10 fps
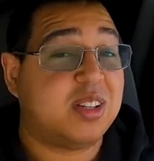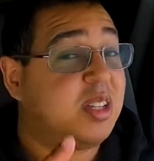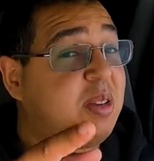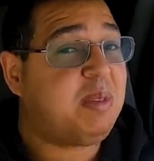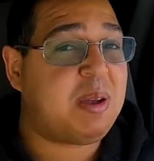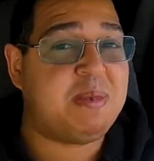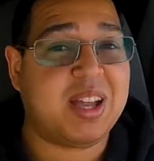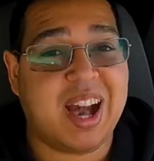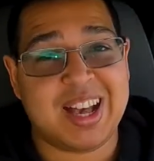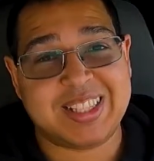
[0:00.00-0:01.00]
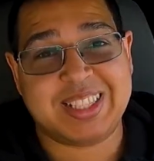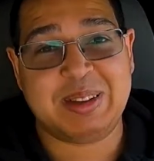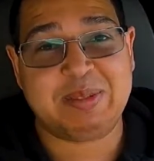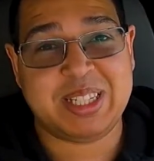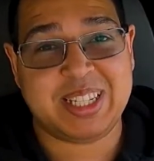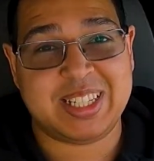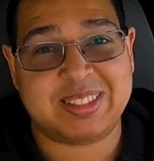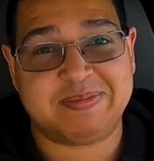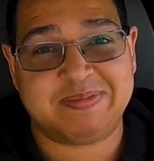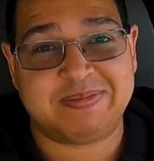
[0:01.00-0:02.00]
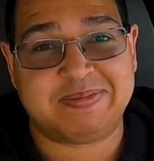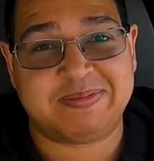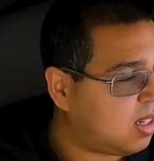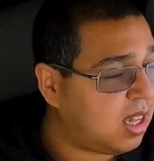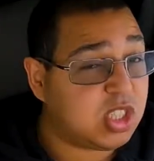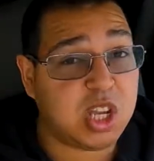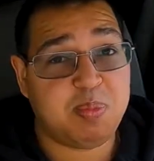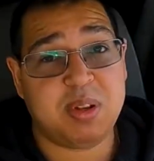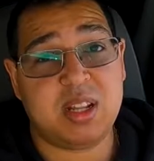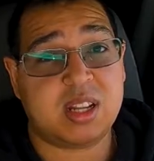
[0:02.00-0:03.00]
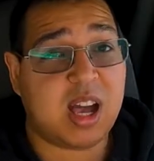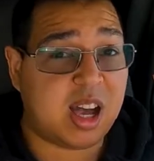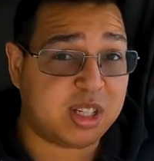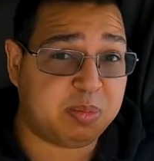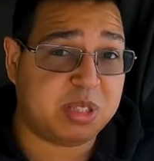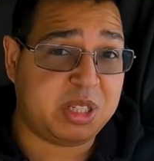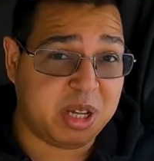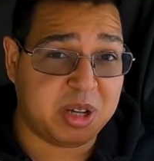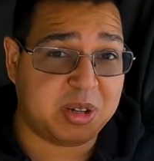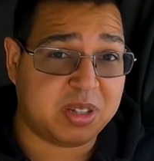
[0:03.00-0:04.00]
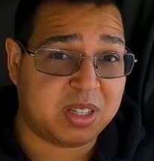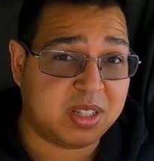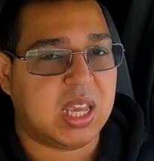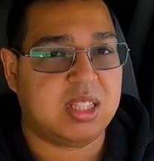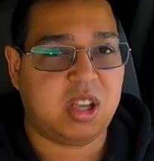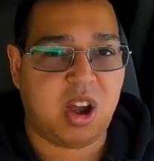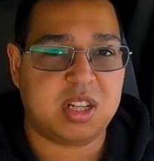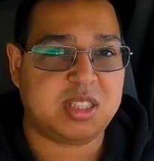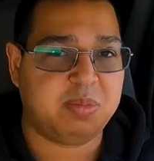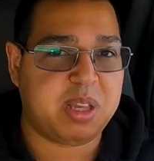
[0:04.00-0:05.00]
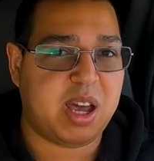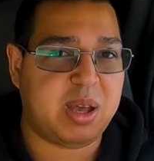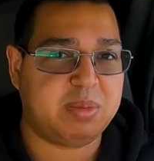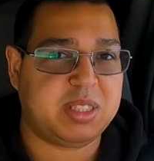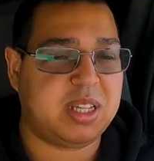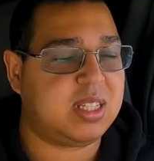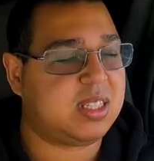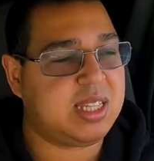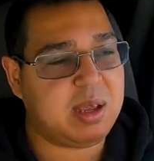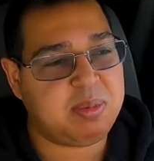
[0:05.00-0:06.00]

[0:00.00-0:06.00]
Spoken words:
you might be caught slip seating. And jumping into con number 2, it's hard sometimes seeing the same